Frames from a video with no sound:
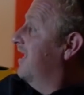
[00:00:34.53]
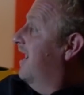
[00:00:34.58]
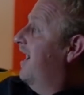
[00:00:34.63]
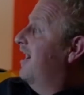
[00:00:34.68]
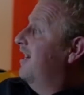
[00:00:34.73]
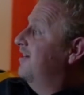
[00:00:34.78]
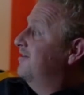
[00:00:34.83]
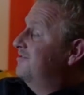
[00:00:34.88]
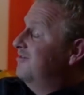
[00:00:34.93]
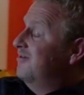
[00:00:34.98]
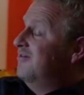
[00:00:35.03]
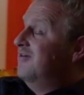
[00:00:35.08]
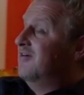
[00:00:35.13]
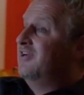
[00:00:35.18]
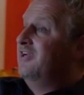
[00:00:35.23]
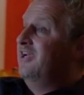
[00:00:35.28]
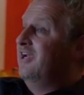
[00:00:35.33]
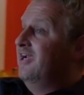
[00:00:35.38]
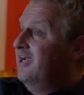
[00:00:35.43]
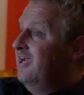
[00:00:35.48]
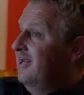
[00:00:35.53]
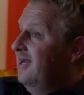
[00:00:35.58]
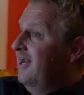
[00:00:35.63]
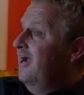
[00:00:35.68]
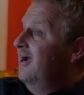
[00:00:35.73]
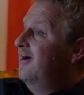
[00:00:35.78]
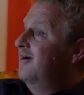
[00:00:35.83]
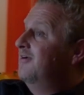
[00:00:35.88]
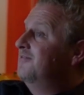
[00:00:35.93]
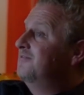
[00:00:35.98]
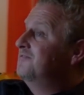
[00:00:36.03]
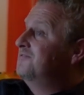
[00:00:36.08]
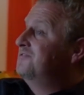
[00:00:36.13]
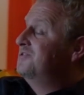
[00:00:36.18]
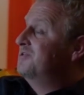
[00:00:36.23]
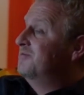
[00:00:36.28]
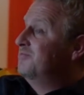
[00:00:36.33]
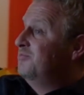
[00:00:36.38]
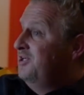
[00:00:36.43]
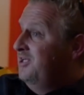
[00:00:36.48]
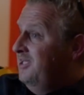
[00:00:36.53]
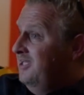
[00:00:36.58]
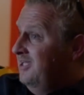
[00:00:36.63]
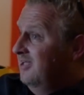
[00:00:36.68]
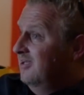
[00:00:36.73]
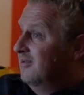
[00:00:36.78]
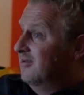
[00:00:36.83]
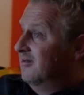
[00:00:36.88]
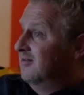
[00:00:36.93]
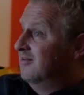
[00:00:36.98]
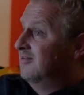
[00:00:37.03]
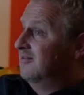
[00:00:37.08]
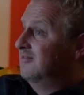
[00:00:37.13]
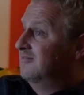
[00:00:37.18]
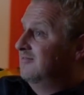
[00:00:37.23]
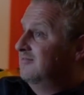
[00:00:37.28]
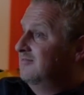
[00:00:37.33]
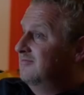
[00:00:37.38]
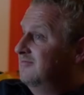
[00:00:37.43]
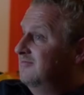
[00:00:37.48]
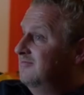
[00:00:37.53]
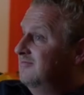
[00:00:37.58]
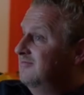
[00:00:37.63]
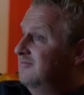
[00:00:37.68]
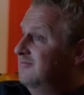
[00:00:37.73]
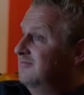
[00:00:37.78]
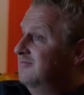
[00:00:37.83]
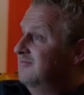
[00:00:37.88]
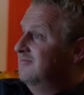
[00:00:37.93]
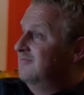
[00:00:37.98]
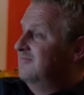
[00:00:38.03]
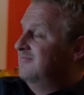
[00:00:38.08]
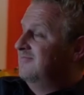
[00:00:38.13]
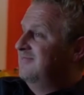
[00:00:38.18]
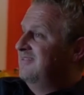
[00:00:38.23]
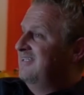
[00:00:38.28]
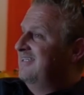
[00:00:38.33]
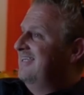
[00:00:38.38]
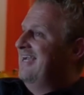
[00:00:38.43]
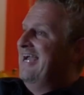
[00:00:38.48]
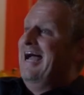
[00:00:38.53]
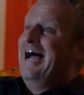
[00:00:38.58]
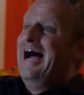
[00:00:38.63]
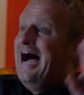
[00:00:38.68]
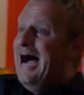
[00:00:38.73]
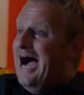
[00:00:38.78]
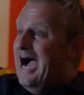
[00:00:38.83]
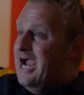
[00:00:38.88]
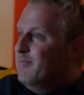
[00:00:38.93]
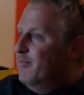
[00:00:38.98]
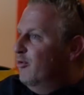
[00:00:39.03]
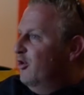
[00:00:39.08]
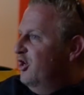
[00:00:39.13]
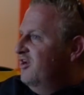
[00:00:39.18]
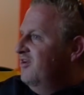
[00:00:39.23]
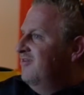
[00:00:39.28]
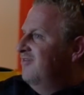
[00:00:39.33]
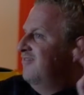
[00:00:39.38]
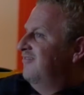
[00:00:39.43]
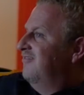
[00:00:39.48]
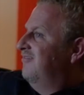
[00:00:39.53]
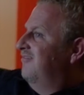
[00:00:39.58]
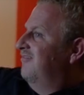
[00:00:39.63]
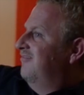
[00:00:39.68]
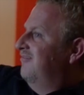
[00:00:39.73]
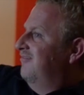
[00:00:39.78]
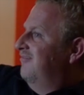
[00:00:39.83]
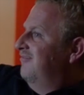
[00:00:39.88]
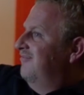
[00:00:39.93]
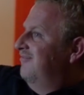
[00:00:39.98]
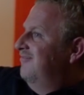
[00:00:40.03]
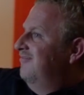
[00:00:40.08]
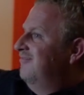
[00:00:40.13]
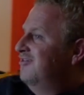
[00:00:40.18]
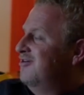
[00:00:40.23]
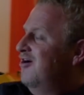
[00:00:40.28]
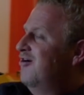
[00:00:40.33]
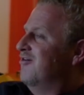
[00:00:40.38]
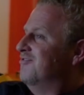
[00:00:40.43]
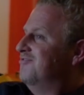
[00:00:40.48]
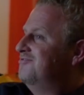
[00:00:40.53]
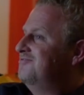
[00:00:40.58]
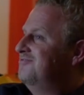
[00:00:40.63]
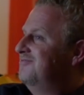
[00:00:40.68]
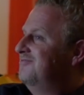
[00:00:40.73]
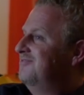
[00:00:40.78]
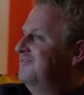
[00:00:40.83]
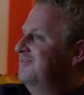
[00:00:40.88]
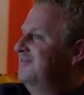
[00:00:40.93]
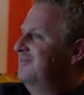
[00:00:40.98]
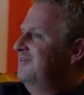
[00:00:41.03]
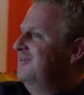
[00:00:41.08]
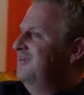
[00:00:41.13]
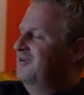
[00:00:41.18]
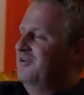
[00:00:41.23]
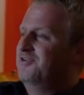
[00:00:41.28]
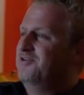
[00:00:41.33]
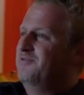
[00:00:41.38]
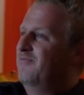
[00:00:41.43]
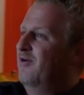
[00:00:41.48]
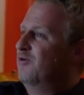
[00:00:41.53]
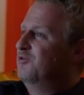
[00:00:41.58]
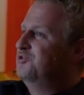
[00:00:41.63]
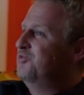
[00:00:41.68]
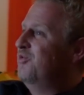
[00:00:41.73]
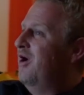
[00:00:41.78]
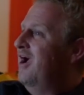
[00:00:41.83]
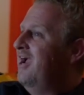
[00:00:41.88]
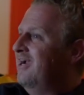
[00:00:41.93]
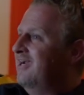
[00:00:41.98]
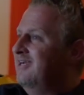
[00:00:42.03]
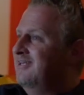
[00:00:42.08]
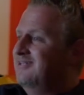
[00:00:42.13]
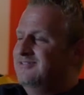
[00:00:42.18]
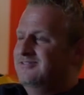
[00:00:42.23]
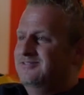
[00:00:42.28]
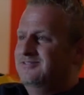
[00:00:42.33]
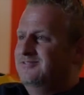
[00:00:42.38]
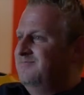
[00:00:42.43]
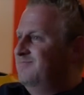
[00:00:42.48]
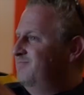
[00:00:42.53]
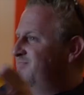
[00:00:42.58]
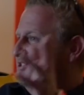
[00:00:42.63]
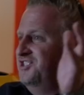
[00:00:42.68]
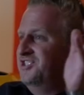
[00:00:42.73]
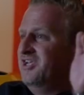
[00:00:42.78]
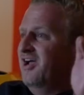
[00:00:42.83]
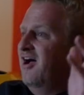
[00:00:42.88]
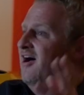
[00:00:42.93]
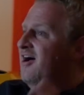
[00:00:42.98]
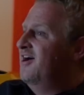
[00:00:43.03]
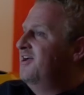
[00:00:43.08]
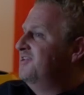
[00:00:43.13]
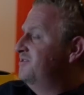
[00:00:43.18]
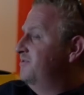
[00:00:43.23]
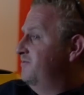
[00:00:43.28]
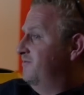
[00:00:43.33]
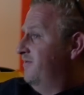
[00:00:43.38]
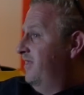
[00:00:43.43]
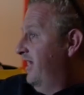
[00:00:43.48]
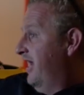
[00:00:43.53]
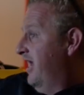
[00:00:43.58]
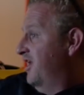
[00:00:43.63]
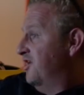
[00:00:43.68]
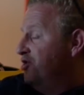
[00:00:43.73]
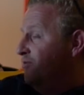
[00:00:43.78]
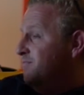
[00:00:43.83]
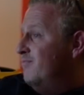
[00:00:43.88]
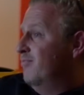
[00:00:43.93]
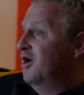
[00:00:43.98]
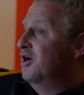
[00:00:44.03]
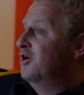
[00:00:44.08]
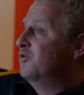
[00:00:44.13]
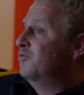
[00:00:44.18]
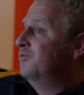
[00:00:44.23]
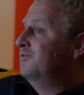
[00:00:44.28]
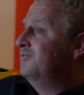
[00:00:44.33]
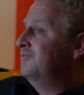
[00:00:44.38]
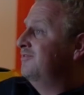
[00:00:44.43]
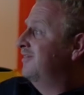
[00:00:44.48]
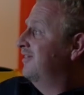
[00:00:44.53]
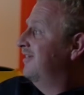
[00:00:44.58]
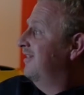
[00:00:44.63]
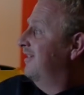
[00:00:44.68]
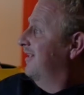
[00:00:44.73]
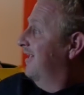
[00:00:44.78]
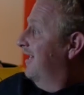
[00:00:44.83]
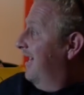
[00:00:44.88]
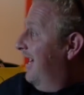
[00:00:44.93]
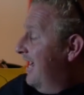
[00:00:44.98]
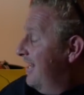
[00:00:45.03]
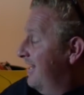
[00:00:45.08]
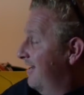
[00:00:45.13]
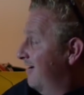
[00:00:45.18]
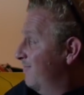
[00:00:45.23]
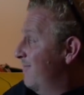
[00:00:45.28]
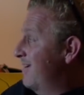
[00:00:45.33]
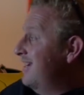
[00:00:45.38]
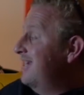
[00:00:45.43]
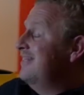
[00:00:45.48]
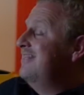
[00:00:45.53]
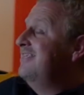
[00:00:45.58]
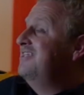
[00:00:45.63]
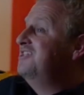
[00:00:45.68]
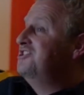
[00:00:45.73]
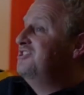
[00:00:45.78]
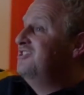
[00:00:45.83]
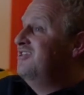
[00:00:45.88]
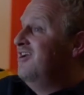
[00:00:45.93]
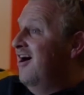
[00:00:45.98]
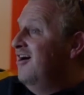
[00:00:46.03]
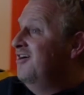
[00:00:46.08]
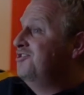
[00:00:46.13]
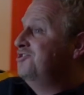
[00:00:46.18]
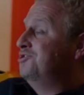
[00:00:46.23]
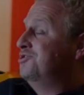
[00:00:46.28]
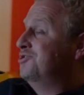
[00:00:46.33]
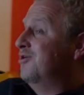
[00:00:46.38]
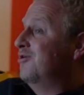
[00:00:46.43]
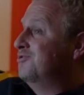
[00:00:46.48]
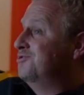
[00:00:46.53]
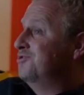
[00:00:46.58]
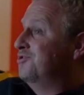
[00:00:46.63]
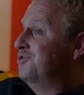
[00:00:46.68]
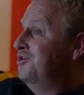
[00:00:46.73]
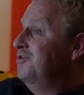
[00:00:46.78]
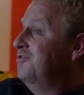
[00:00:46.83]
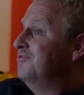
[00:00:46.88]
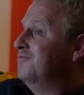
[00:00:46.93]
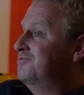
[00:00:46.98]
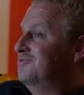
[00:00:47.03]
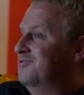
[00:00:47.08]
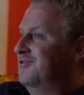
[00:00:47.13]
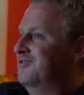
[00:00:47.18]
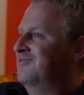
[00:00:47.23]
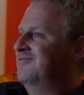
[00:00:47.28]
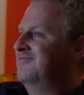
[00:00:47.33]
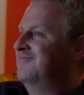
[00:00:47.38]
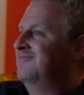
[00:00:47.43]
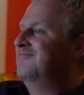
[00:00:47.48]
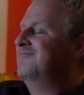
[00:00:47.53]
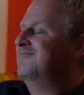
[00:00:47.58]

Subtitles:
guys are kicking out some killer hybrid cars. You know, they do Volkswagens, Passats, they got a new bug one. And they're making these Dodge Charger Utes, or